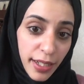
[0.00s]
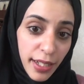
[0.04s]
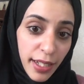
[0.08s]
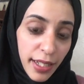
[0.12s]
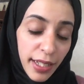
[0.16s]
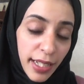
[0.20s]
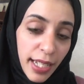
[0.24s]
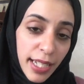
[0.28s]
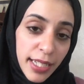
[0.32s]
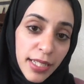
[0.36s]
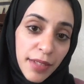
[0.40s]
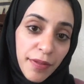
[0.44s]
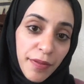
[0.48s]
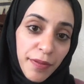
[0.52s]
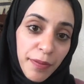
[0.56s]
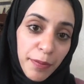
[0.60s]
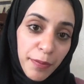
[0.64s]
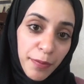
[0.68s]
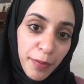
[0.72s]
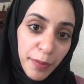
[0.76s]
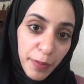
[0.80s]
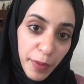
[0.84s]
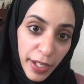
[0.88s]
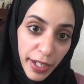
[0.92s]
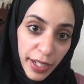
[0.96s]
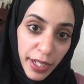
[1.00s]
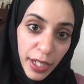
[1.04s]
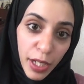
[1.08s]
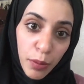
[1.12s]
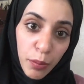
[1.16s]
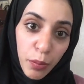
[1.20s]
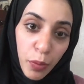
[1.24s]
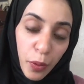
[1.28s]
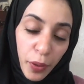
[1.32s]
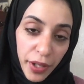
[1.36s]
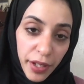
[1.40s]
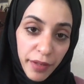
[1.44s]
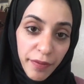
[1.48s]
That's a very
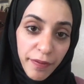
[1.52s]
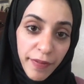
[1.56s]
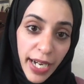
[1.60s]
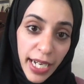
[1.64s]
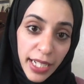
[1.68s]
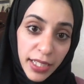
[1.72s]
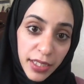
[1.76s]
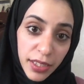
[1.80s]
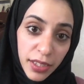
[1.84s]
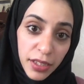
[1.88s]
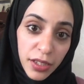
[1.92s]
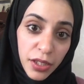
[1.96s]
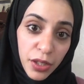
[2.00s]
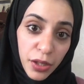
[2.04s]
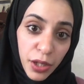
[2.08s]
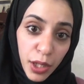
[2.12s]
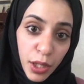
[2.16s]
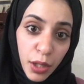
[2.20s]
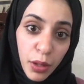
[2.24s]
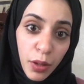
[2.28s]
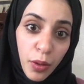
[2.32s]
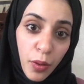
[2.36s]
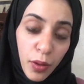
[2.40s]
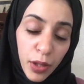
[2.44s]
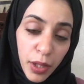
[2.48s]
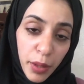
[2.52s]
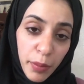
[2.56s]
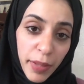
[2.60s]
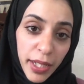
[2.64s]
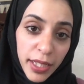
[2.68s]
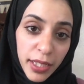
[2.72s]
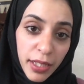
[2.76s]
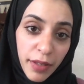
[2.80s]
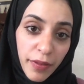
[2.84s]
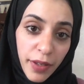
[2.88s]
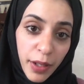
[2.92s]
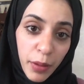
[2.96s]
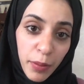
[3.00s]
important factor during the holy month
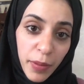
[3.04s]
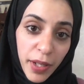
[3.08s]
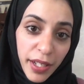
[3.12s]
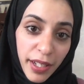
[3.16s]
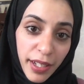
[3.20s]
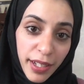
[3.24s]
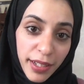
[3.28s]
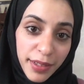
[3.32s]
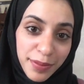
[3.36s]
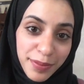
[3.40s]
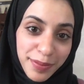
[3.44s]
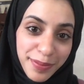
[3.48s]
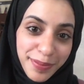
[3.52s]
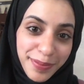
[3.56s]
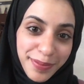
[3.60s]
of Ramadan.